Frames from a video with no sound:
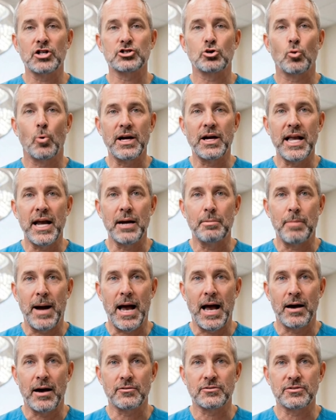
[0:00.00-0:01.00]
lost 28
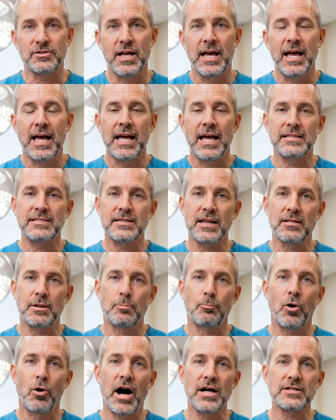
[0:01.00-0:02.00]
pounds and
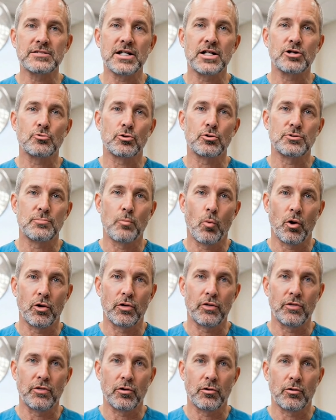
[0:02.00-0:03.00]
said the process was
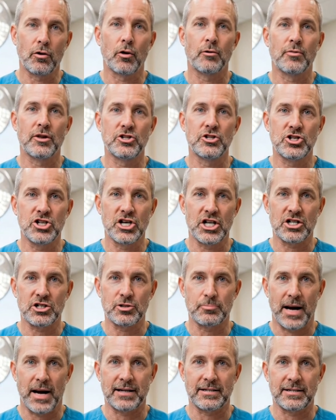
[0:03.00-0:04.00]
more thorough than she
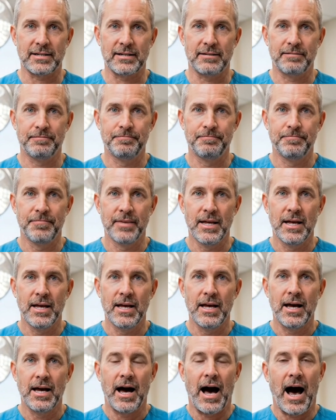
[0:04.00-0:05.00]
expected.
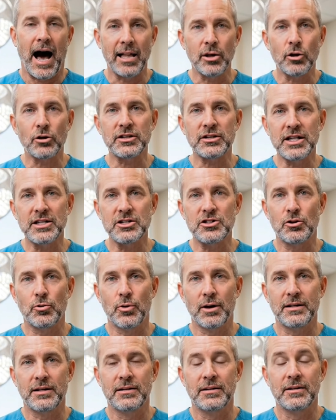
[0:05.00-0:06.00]
I looked
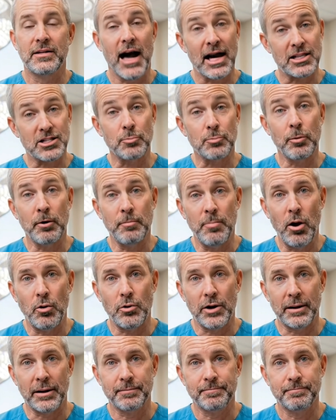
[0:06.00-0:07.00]
into it, not to
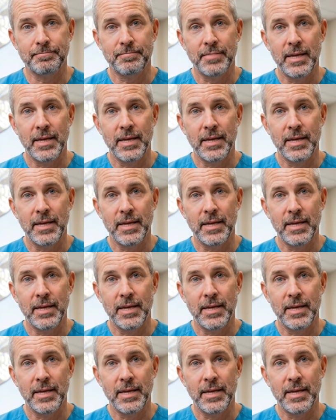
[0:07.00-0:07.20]
promote it,